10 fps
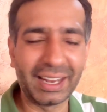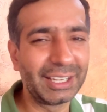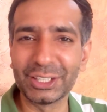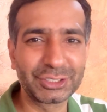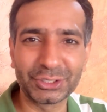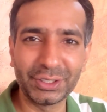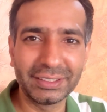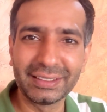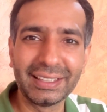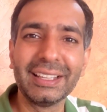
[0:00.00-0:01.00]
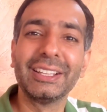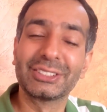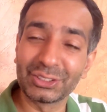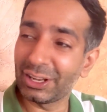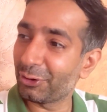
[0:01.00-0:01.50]
Understood?
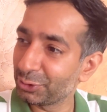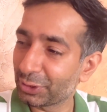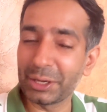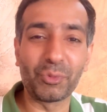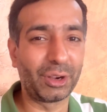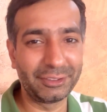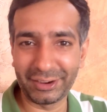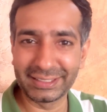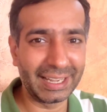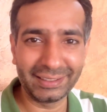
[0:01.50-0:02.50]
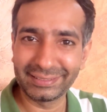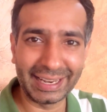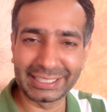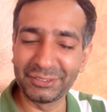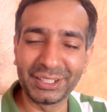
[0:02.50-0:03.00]
So now you can modify that
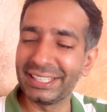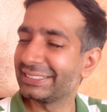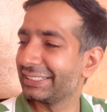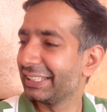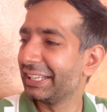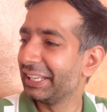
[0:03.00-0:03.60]
activities.